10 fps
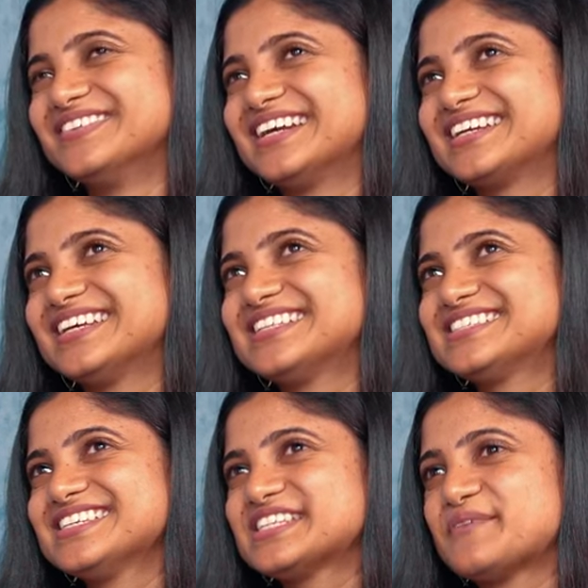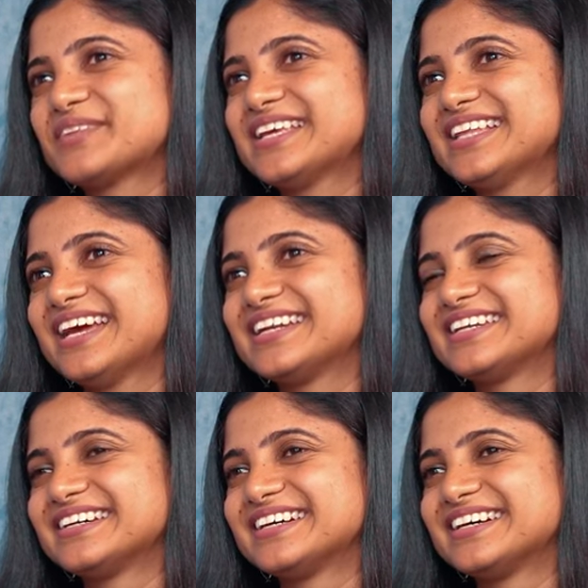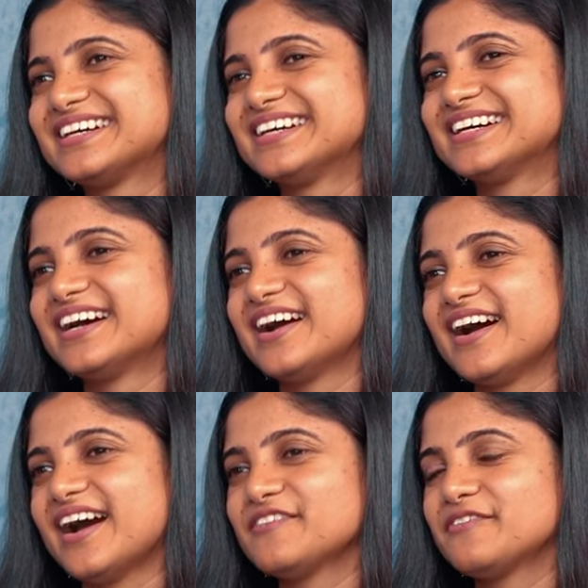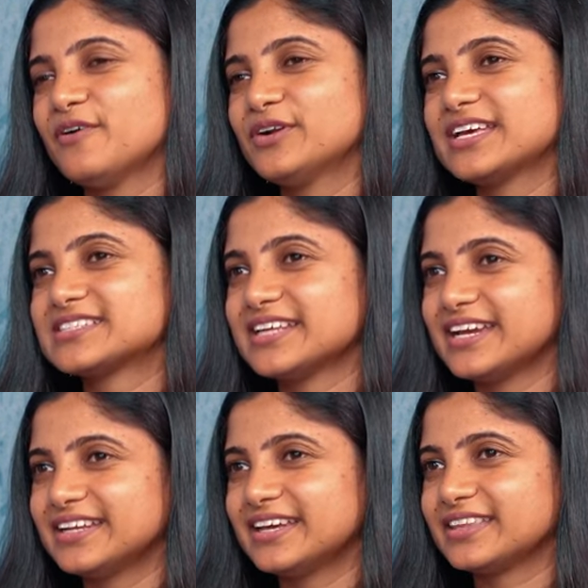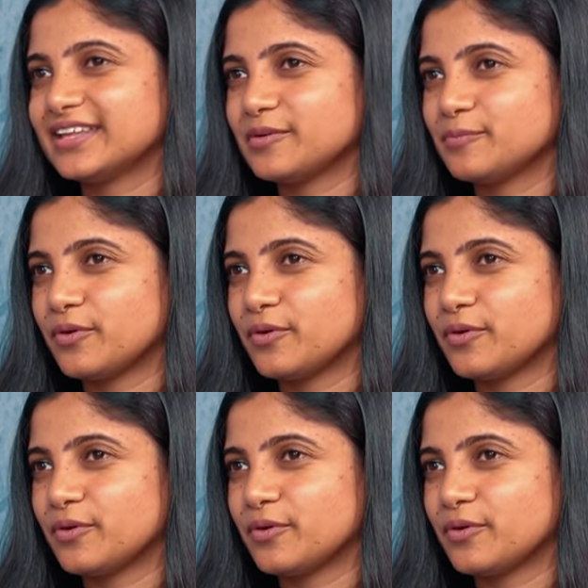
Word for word: but it's just something that uh, I found exciting at that